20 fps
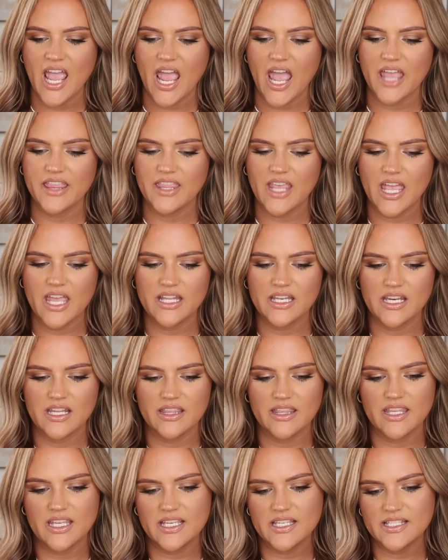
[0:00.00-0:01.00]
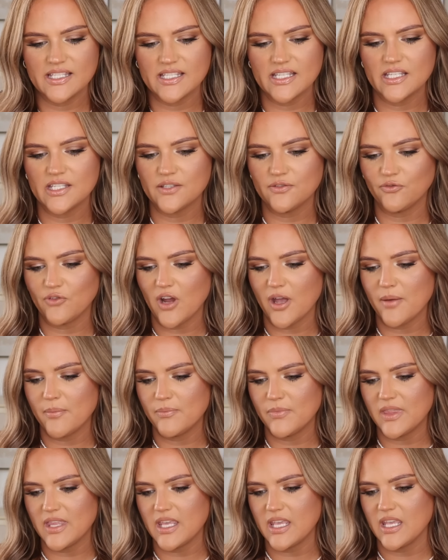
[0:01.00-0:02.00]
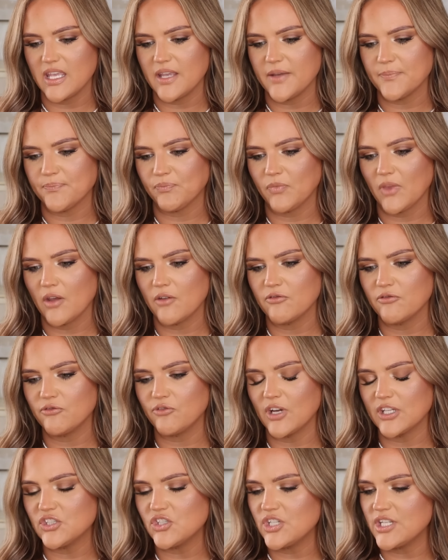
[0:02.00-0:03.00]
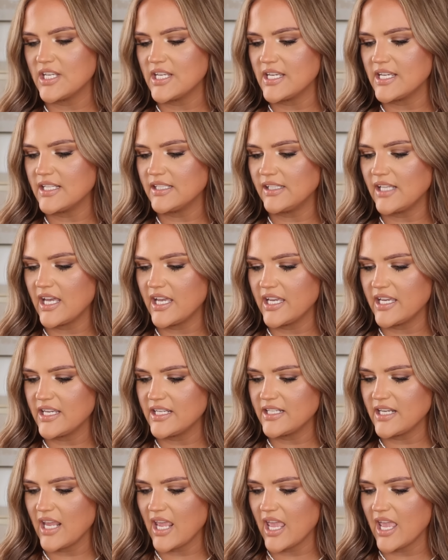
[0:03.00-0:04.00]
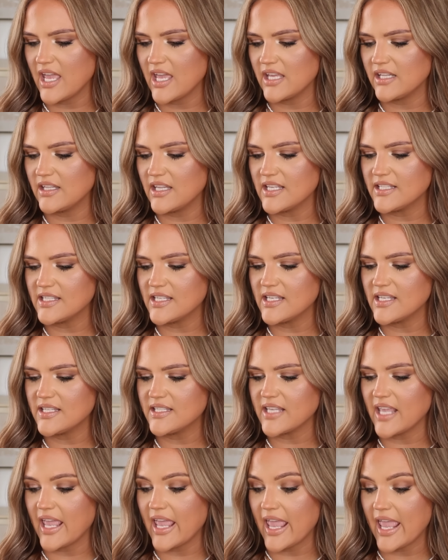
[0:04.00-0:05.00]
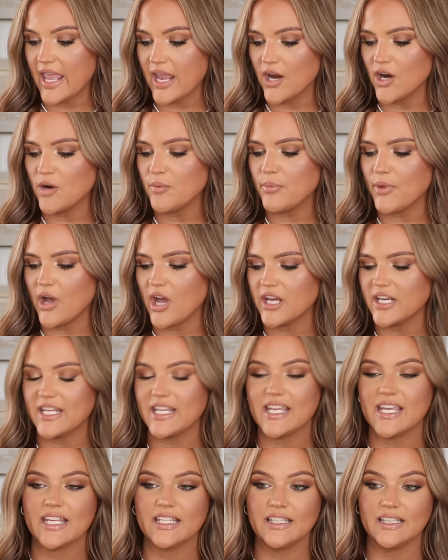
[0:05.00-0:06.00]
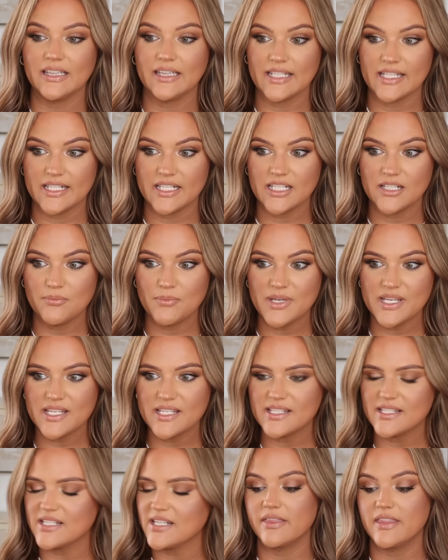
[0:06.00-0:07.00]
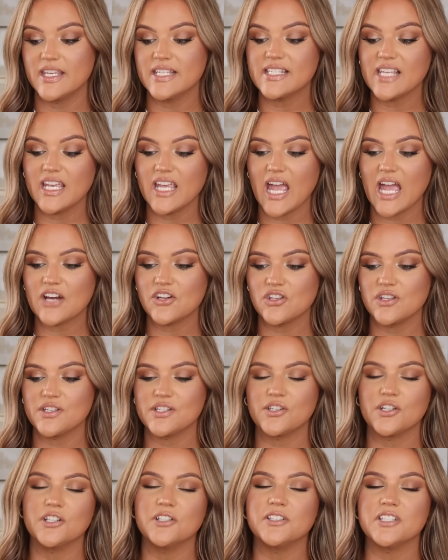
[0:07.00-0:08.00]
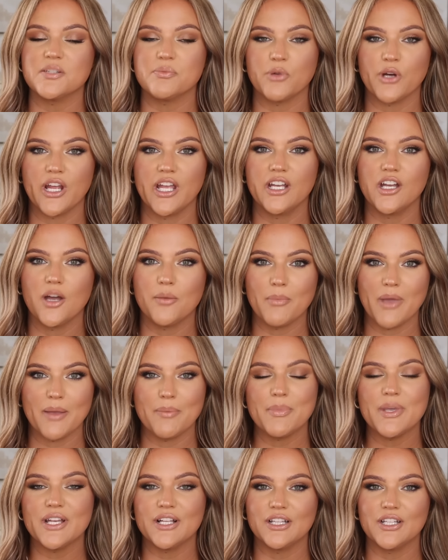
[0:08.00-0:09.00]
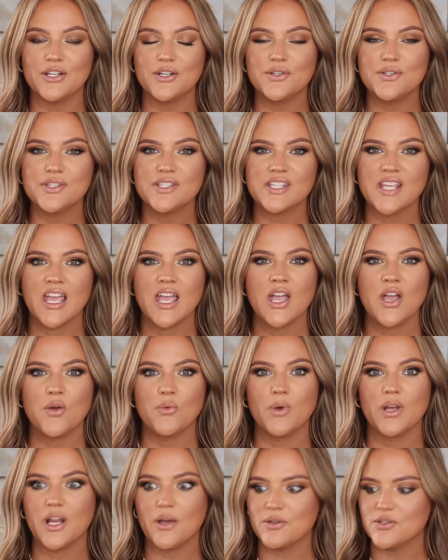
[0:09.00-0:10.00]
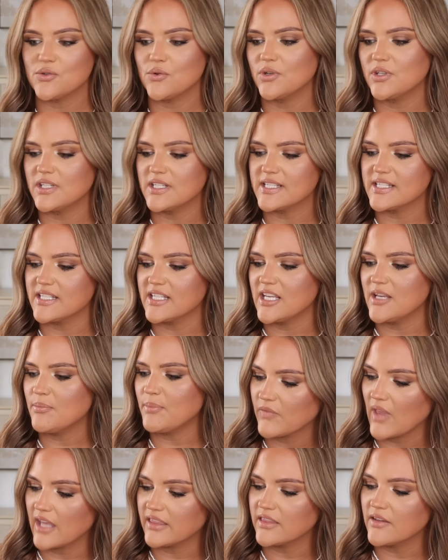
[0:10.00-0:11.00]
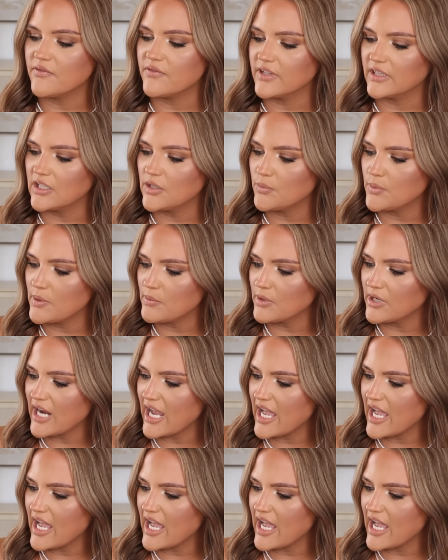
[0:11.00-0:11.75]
And then this is from the Frenchie line, and this is a hair, body, and linen mist. This I actually started spraying on my pillows when I was going to sleep at the villa we were